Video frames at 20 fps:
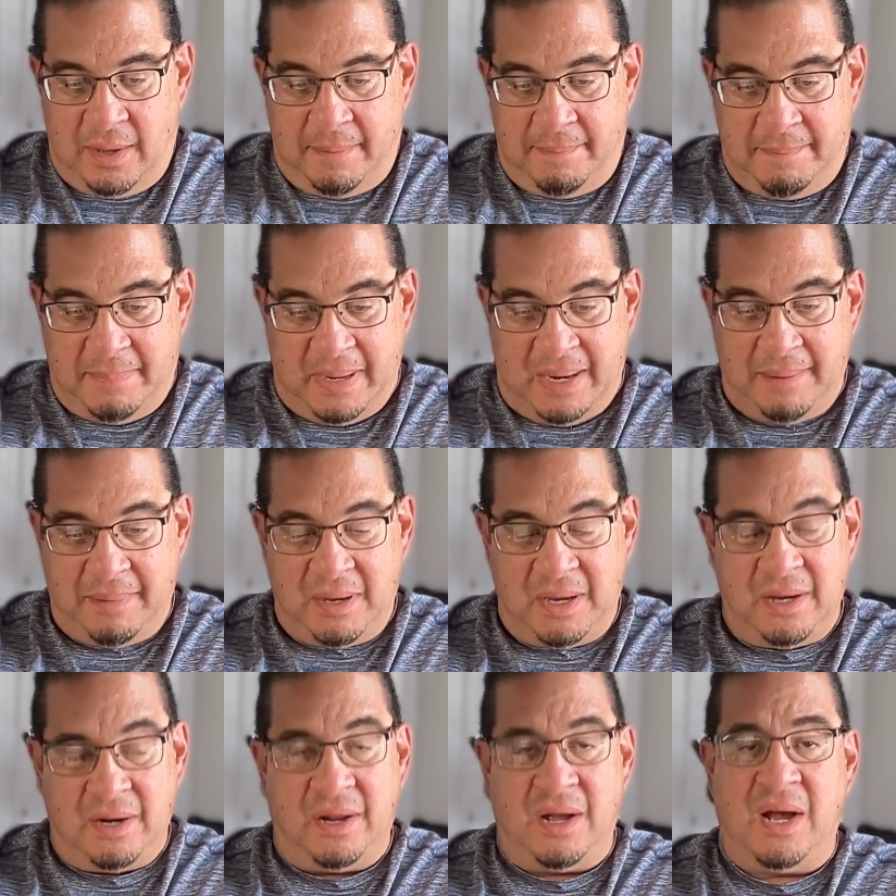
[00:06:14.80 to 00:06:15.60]

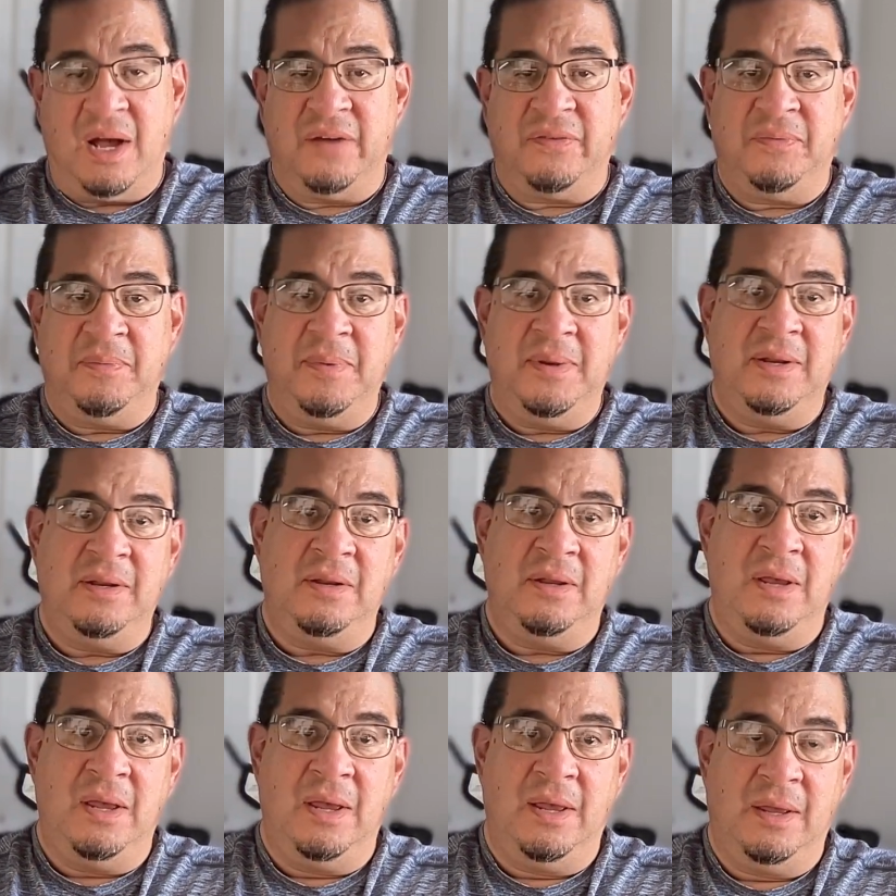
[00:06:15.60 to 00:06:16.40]
Beebe and Hoffman
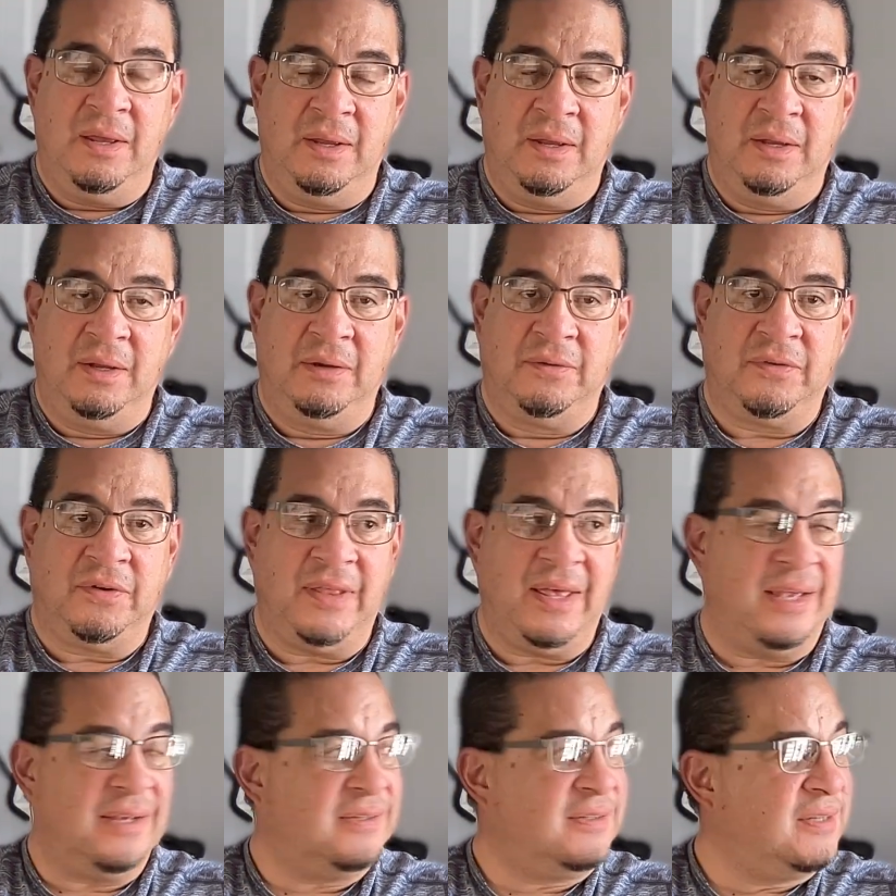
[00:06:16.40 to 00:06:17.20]
for
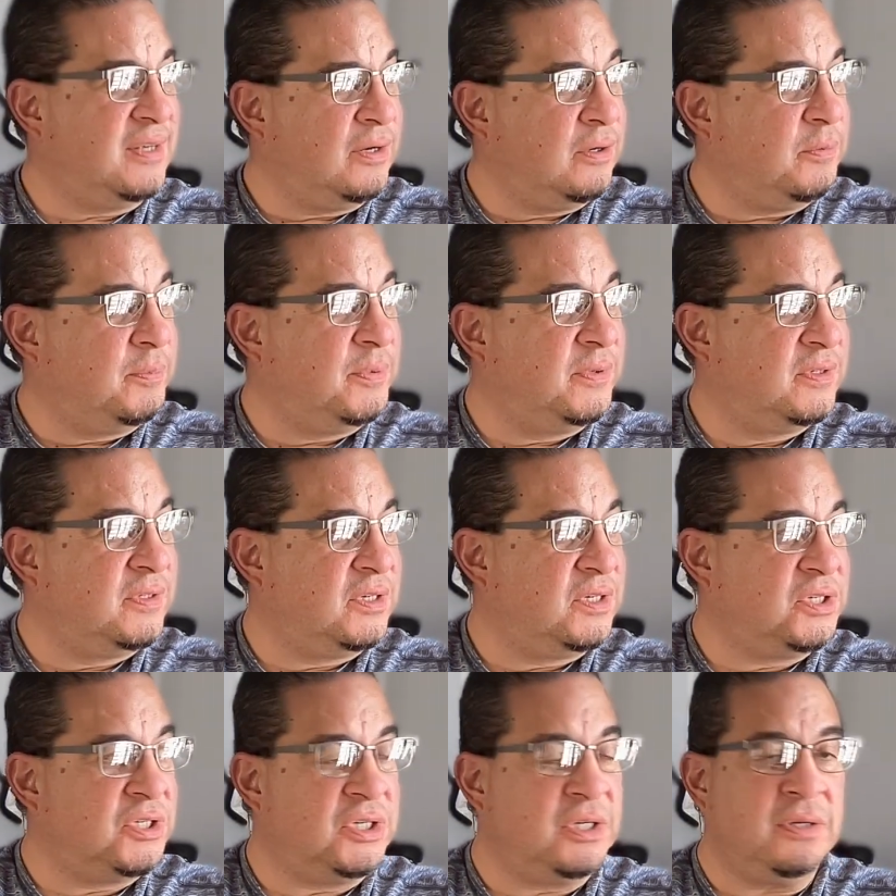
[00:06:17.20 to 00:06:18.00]
that center
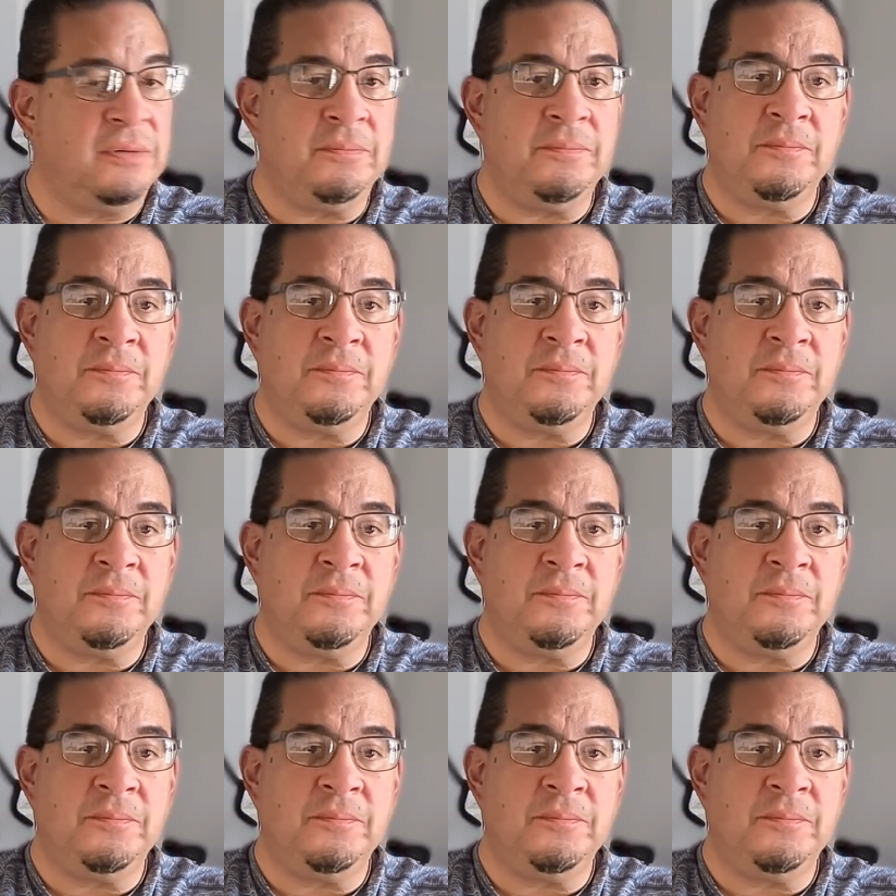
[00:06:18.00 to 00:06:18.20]
position,